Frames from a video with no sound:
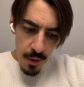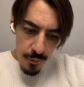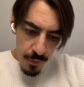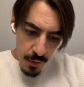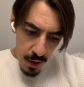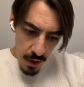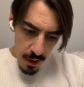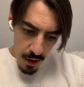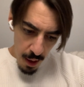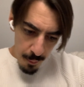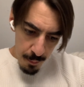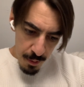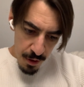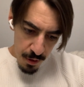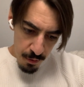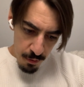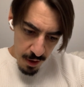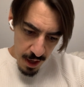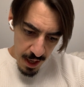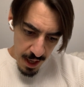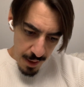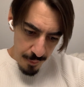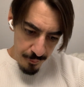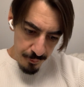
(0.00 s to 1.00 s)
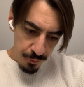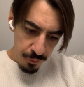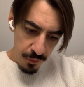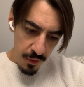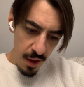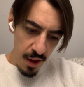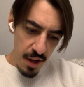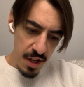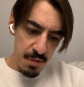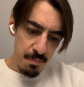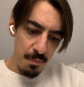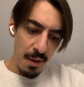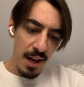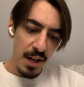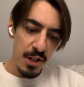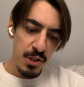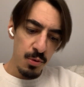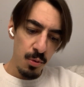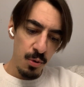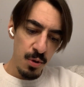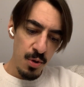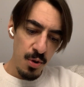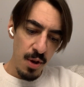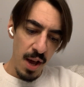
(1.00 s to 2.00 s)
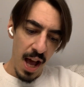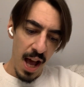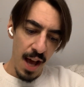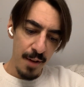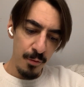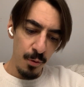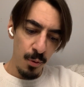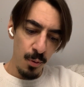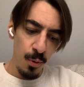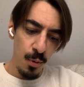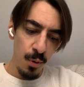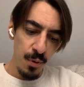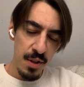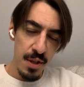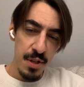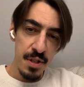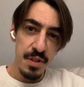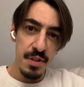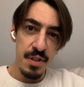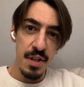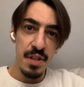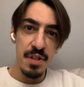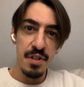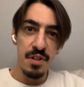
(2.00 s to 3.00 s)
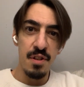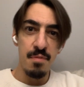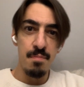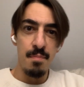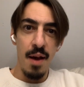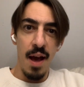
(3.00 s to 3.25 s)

Number three is make sure you have all the system